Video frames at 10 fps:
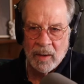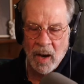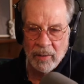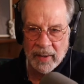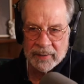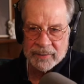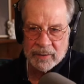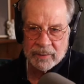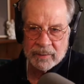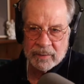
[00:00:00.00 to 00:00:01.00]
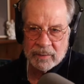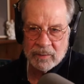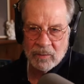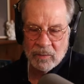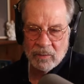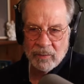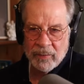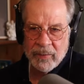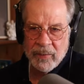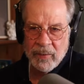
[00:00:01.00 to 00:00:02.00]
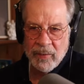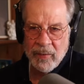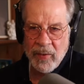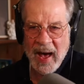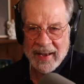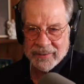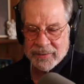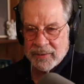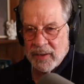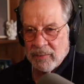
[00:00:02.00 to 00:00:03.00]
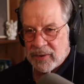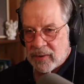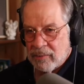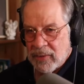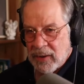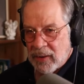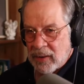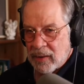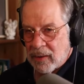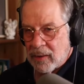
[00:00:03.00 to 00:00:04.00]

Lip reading: Okay, so that seems to me